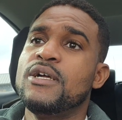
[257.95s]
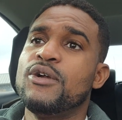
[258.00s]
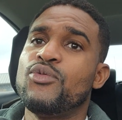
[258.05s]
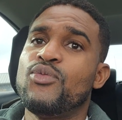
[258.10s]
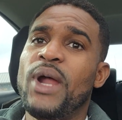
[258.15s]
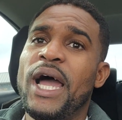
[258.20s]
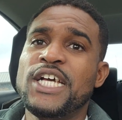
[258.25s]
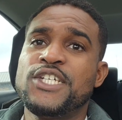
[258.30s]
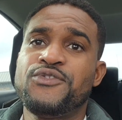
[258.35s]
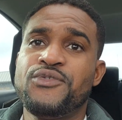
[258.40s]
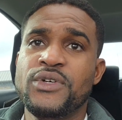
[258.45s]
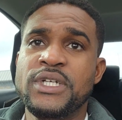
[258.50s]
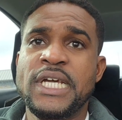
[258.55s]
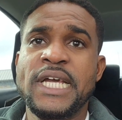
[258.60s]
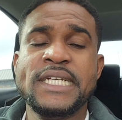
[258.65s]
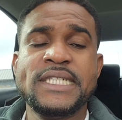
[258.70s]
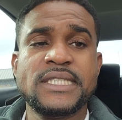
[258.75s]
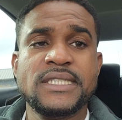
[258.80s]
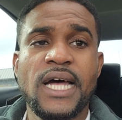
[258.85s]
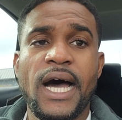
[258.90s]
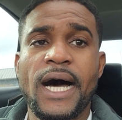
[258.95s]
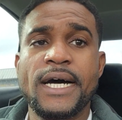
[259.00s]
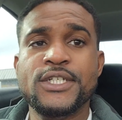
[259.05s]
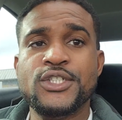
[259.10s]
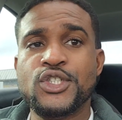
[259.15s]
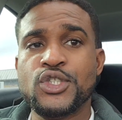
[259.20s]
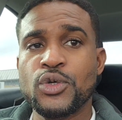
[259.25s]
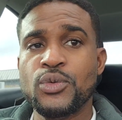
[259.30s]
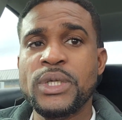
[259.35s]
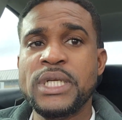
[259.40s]
Rashford is
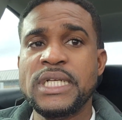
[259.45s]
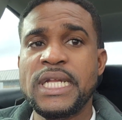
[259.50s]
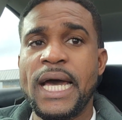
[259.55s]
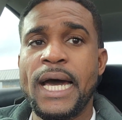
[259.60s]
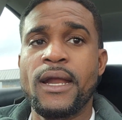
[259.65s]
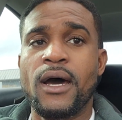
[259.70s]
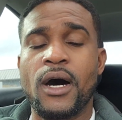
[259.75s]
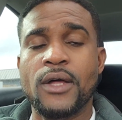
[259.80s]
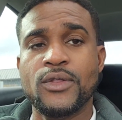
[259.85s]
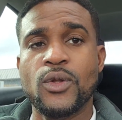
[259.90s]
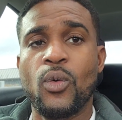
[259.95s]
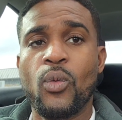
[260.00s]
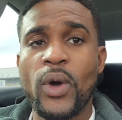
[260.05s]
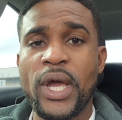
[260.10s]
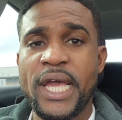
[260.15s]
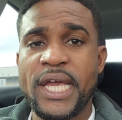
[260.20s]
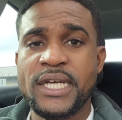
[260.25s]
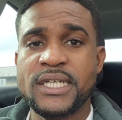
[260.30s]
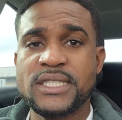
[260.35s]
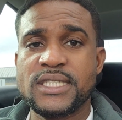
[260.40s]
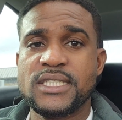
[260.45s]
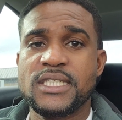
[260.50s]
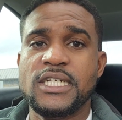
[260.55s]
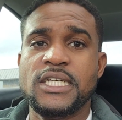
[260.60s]
not doing that on the wings.